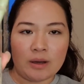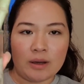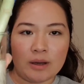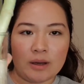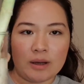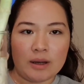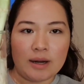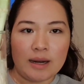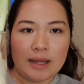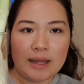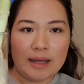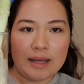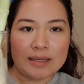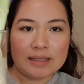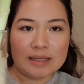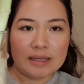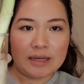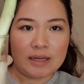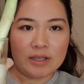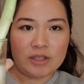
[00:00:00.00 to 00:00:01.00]
a glass,
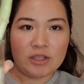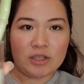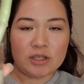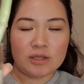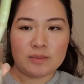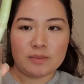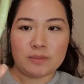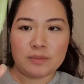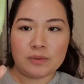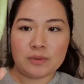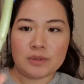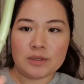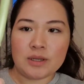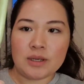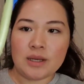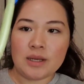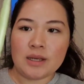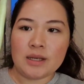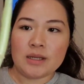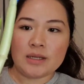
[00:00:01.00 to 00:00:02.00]
and then just put
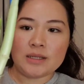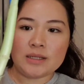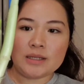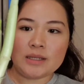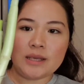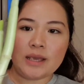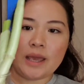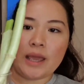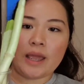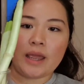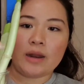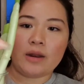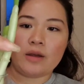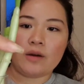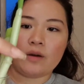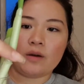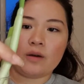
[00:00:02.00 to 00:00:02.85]
the end